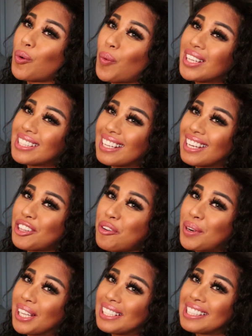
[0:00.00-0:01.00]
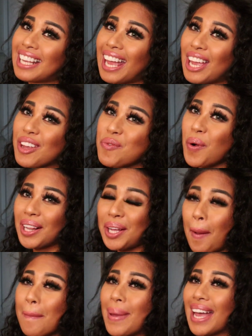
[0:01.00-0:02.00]
what's good, the realest gang?
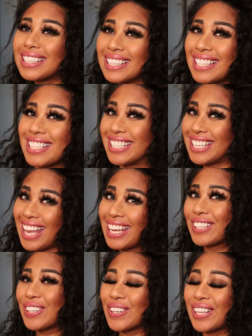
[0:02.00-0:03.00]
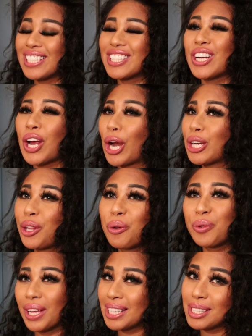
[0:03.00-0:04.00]
Welcome back to the channel. It's your girl, the
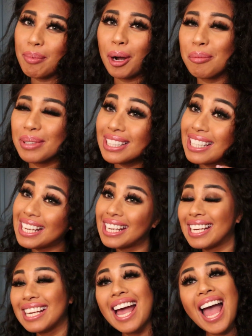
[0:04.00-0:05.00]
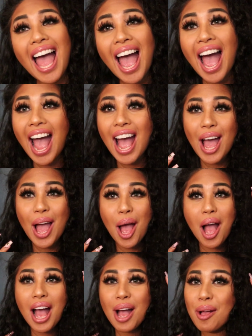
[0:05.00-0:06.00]
realest Barbie D.
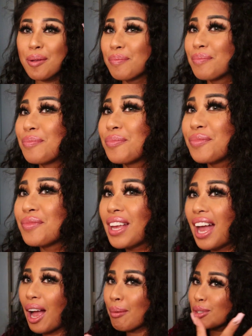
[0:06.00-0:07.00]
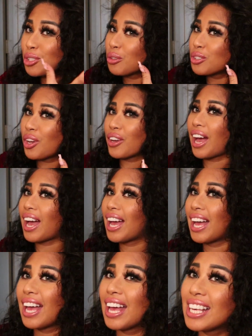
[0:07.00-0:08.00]
I'm gonna show you
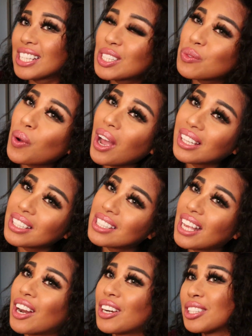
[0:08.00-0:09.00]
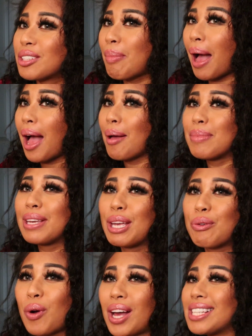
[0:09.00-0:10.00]
guys why this hair is
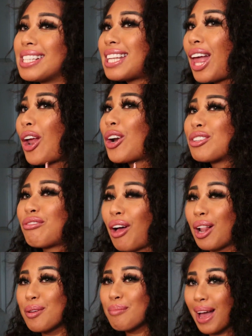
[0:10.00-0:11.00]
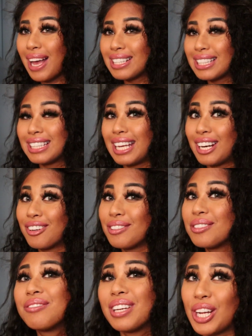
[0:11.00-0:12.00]
popping, why this hair is volumized at the end of
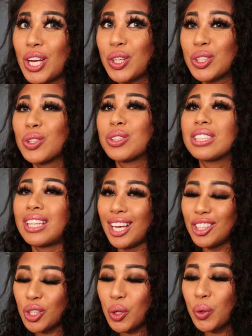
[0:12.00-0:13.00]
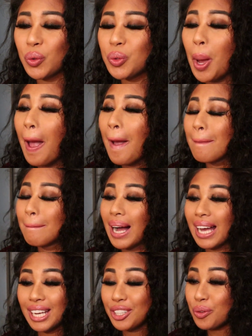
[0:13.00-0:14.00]
the video, so stay tuned.
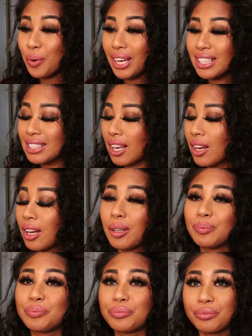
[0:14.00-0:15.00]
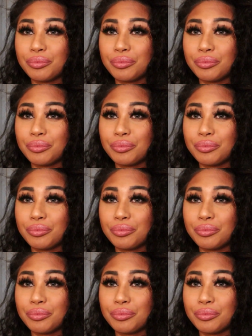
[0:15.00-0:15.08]
But anyways, I